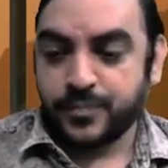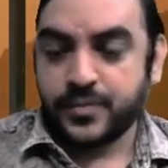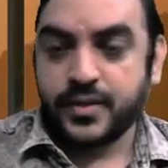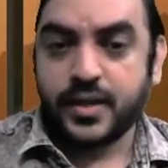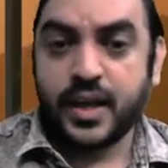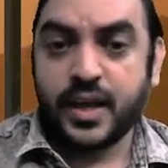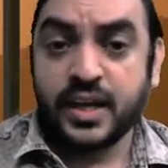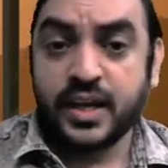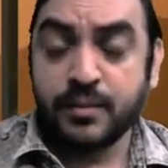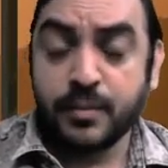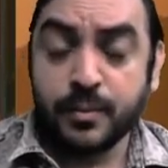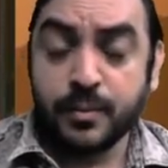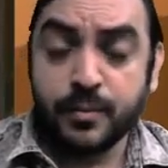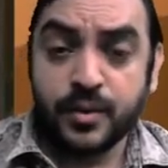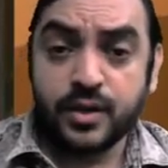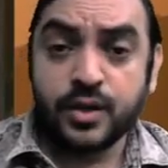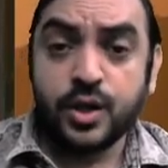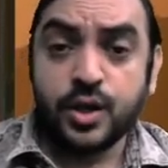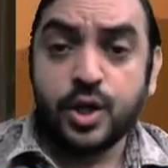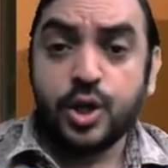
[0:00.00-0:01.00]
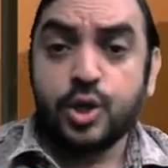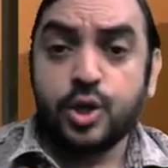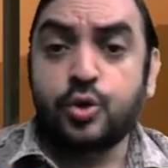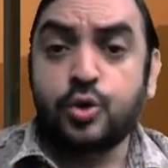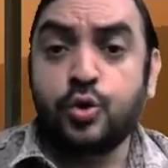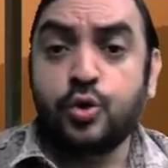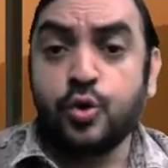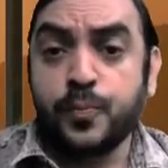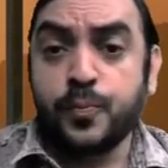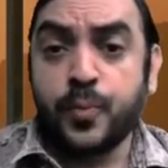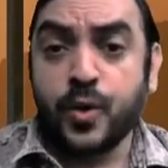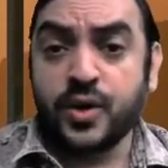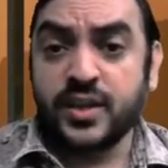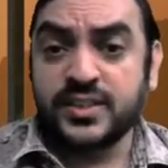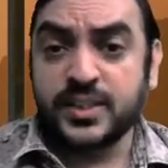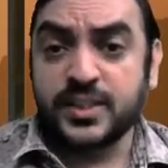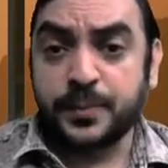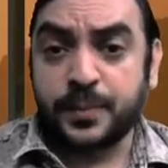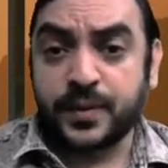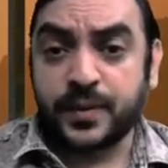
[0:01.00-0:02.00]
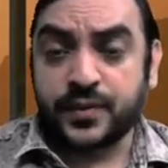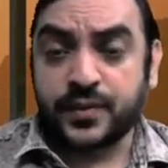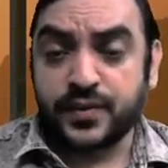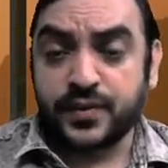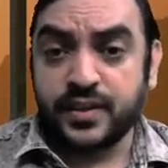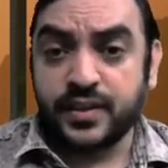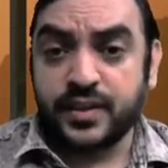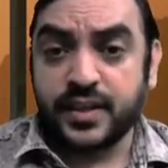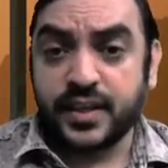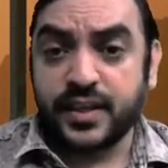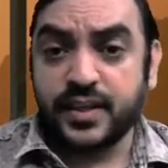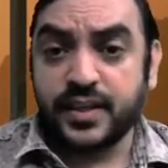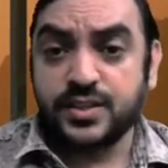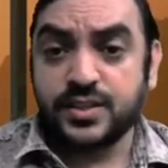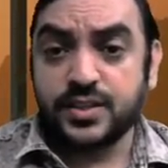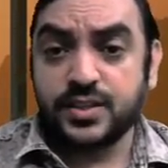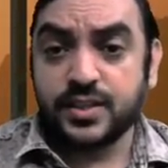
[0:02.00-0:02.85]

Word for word: And remember, coupon is a percentage